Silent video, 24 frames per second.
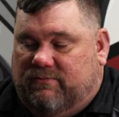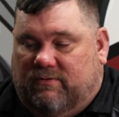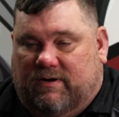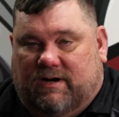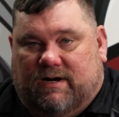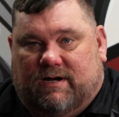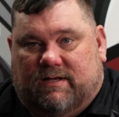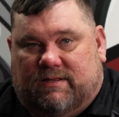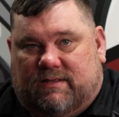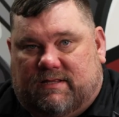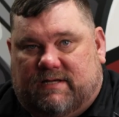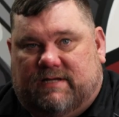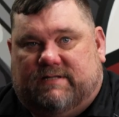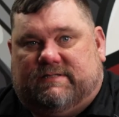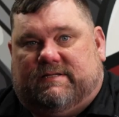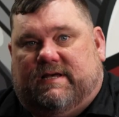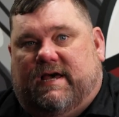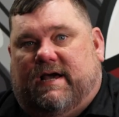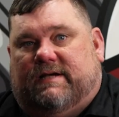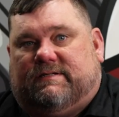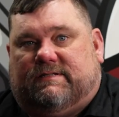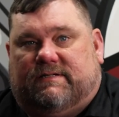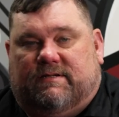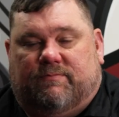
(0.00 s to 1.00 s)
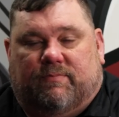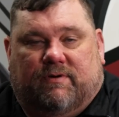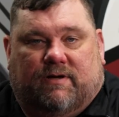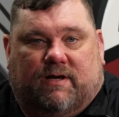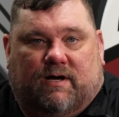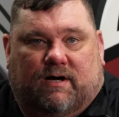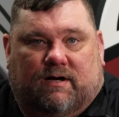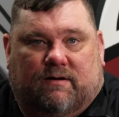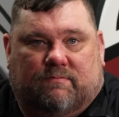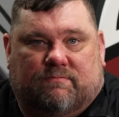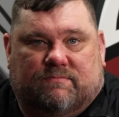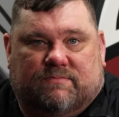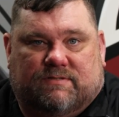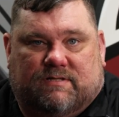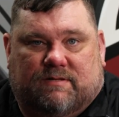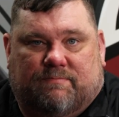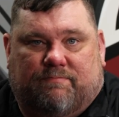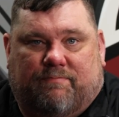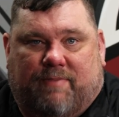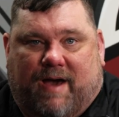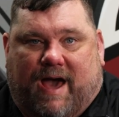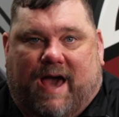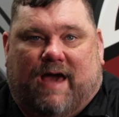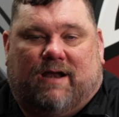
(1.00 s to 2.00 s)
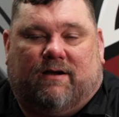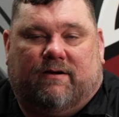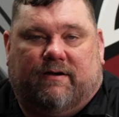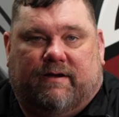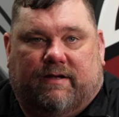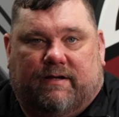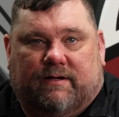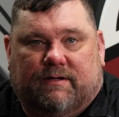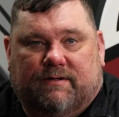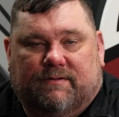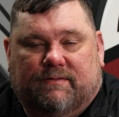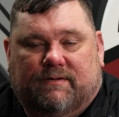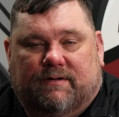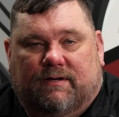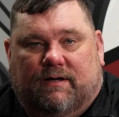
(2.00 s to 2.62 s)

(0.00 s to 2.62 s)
where this actually becomes the battery